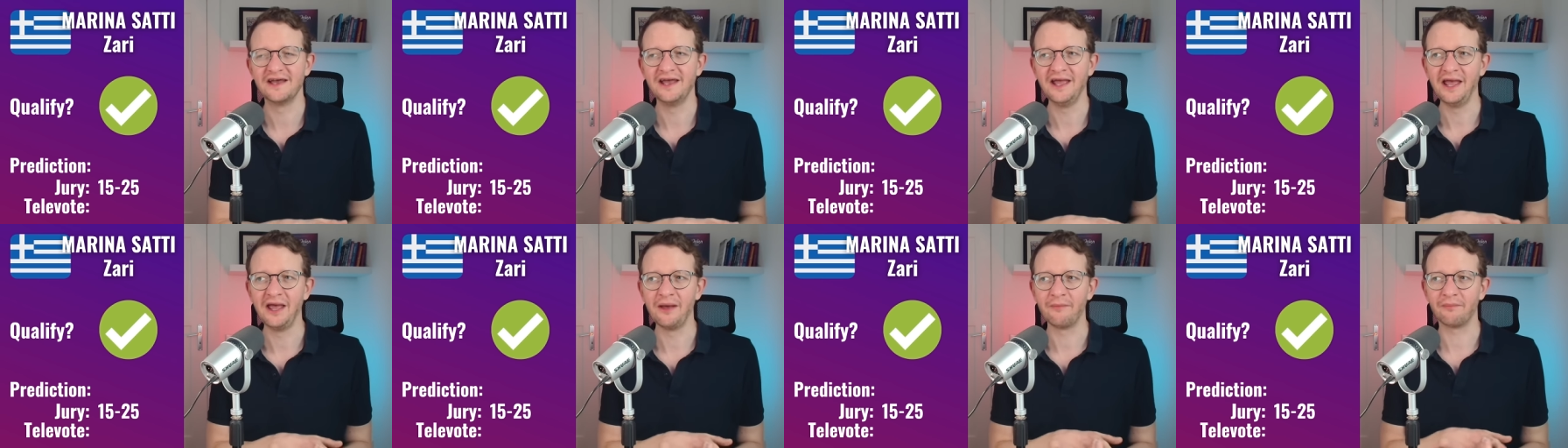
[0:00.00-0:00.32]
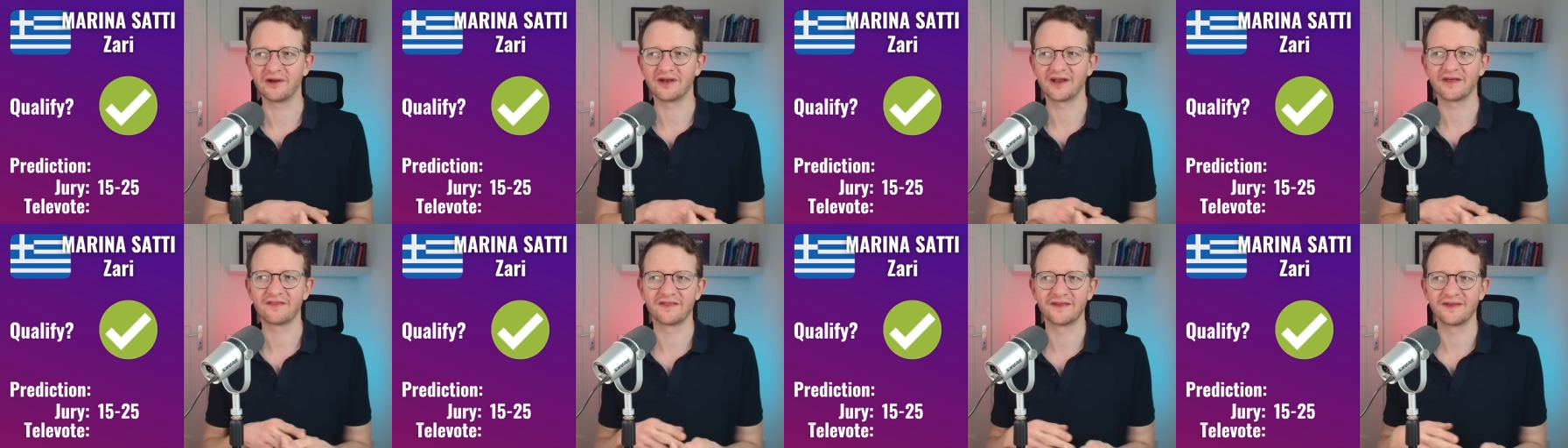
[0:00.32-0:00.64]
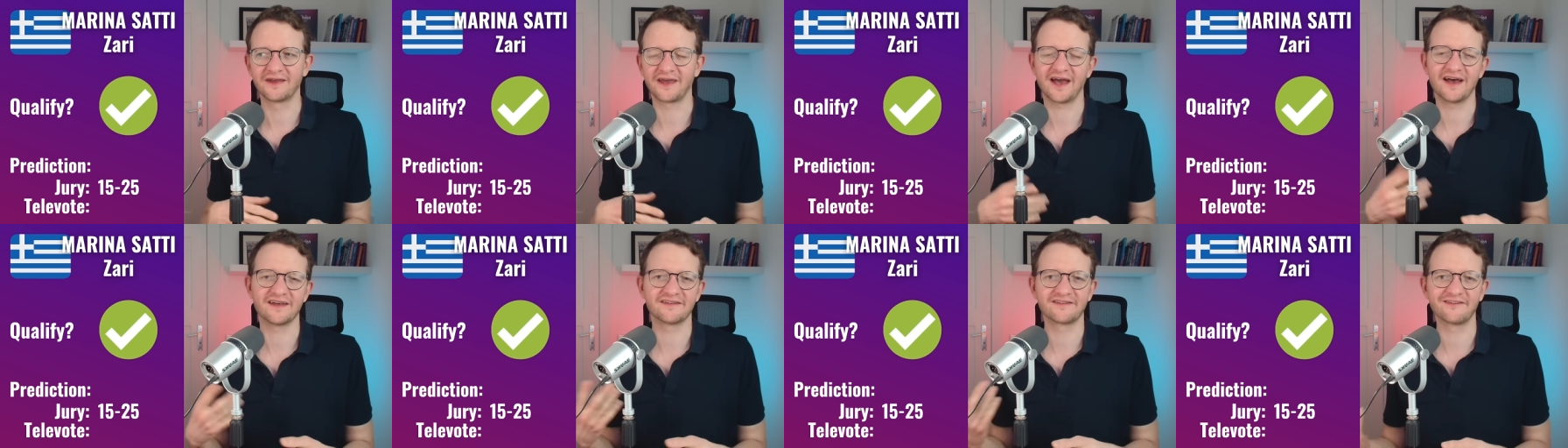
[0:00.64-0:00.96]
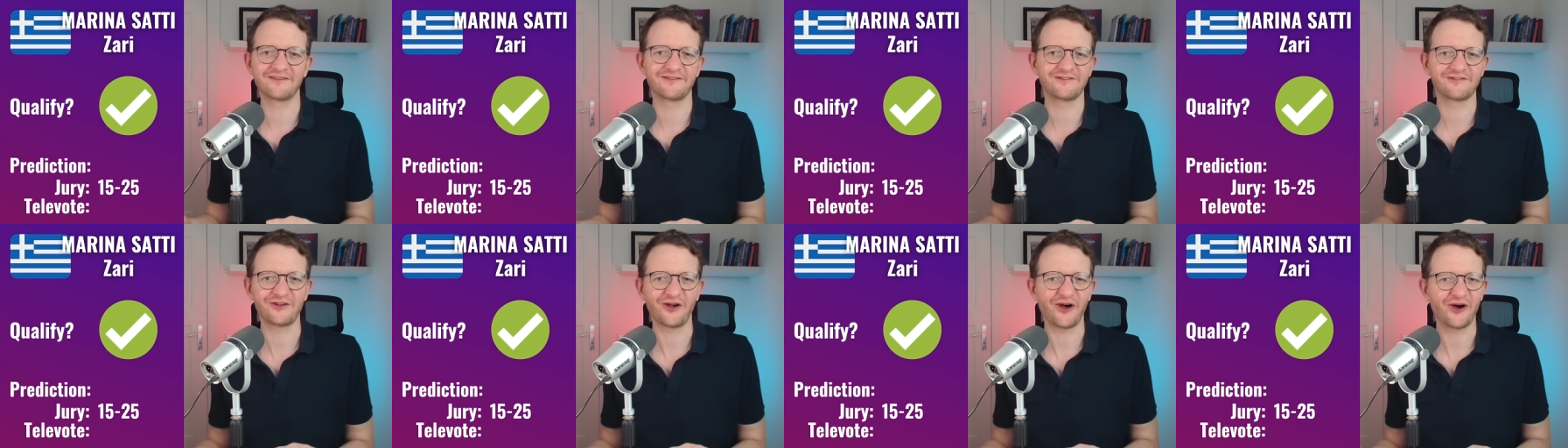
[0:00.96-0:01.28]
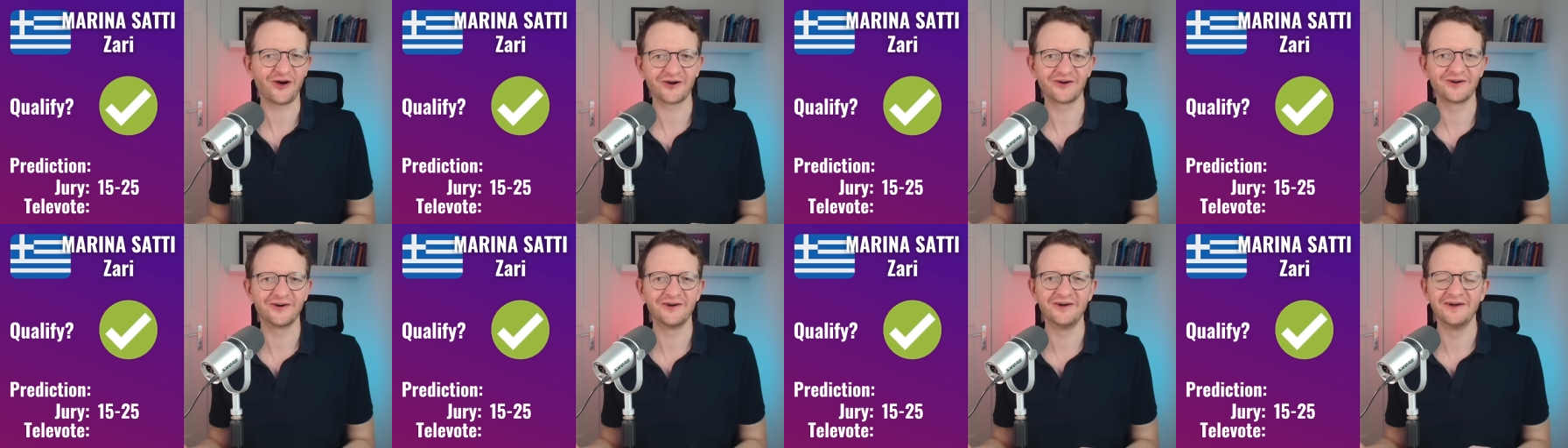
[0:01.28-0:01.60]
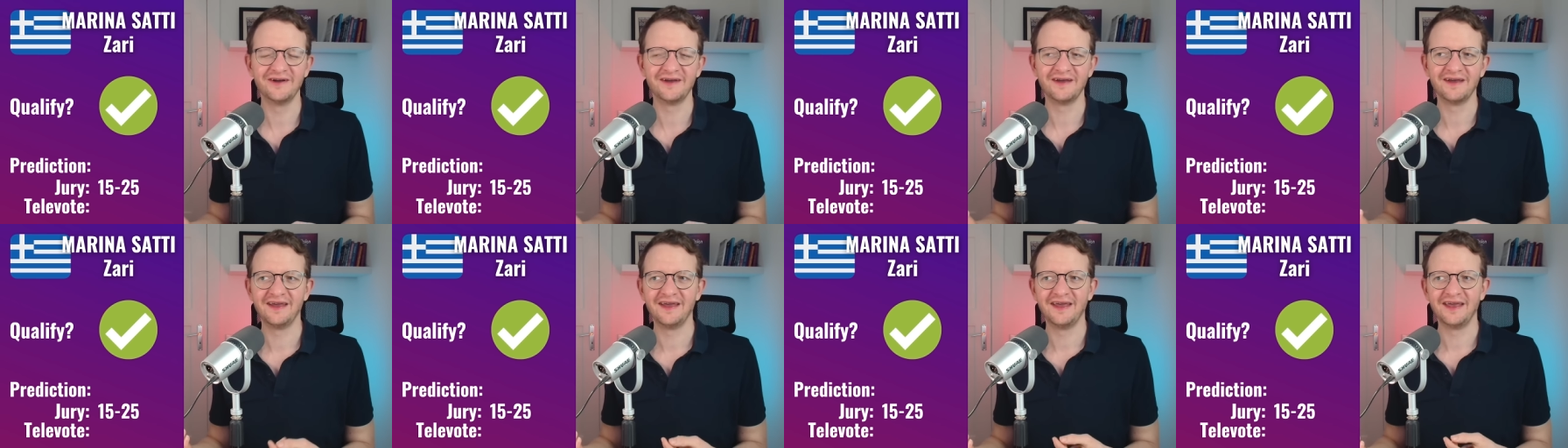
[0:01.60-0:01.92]
But I think as a song,
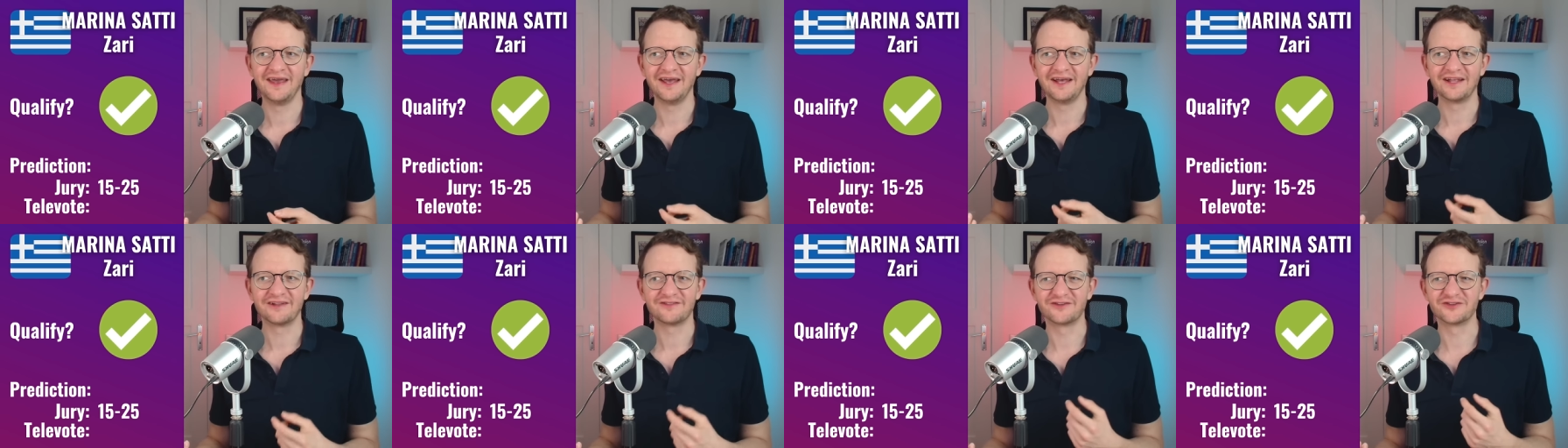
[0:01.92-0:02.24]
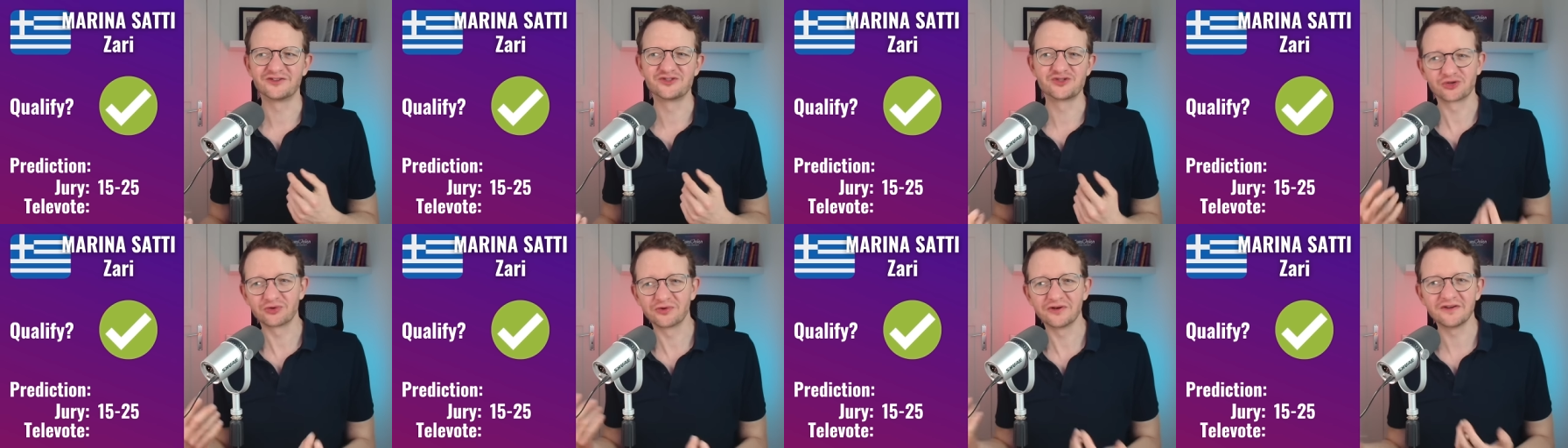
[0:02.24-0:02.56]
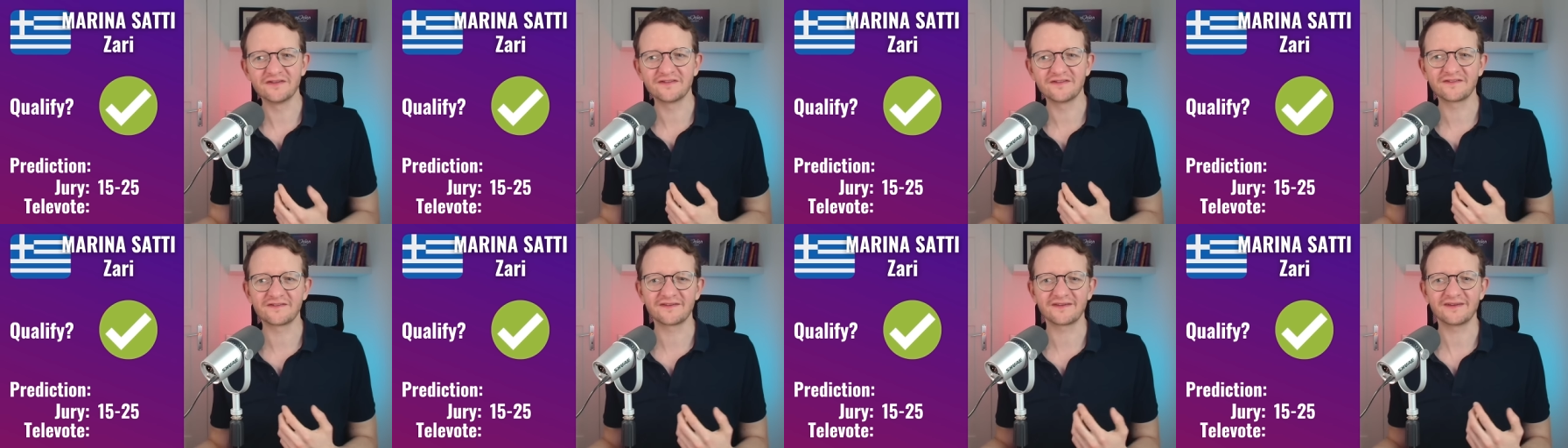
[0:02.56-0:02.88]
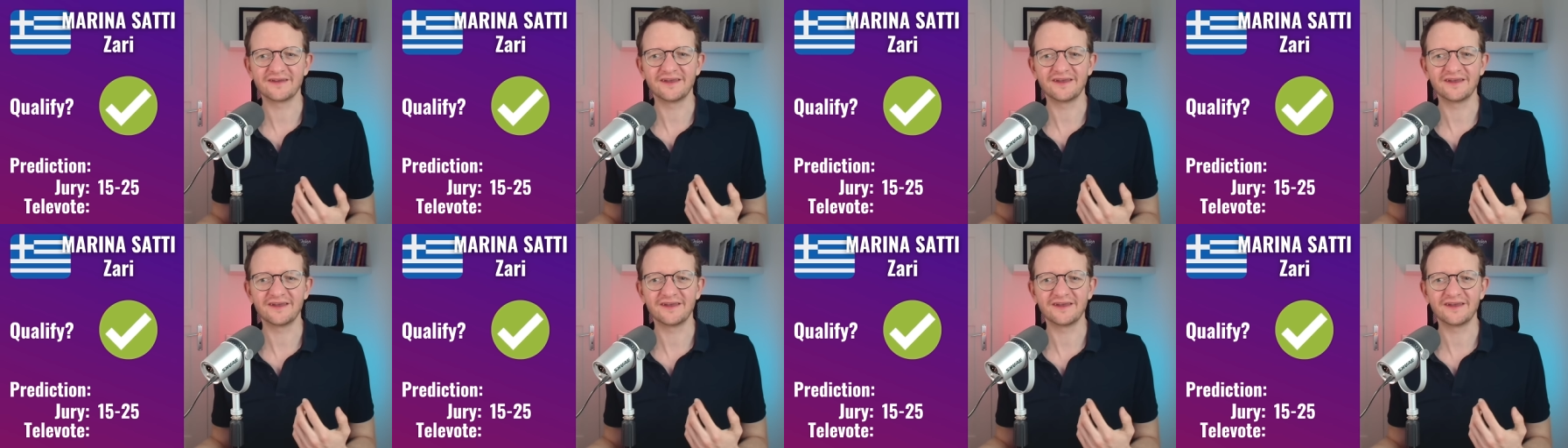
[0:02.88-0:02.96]
the juries,